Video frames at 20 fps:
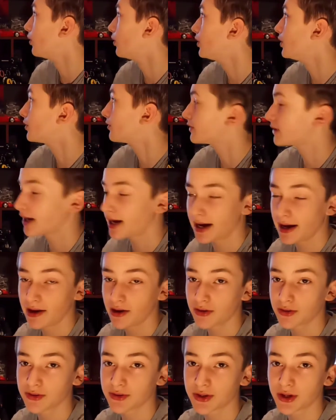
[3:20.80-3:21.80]
your
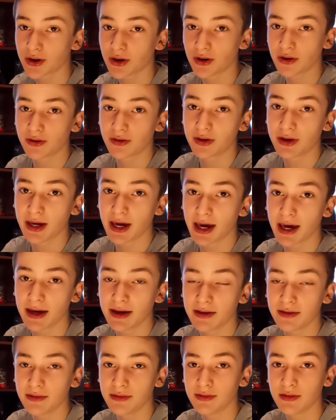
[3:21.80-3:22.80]
tyres are
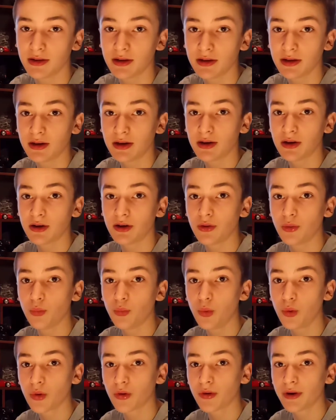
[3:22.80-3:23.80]
getting
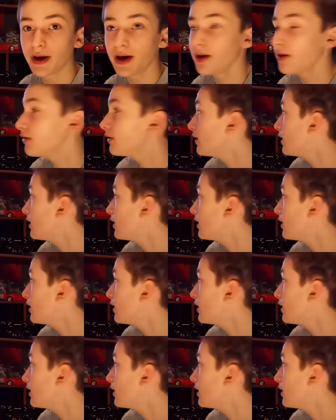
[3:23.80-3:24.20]
worn out,